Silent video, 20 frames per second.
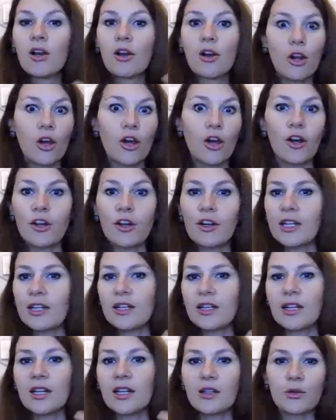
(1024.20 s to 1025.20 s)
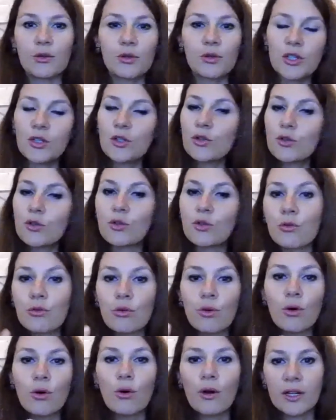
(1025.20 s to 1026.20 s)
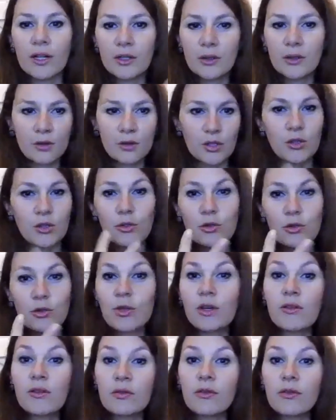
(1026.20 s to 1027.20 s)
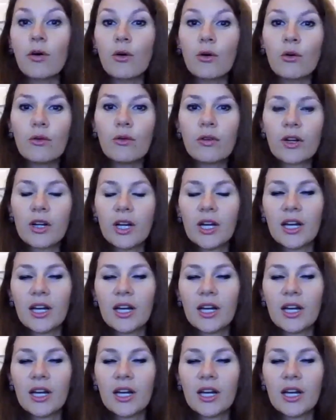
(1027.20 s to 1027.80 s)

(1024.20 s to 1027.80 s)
learn and continue to grow and continue to evolve.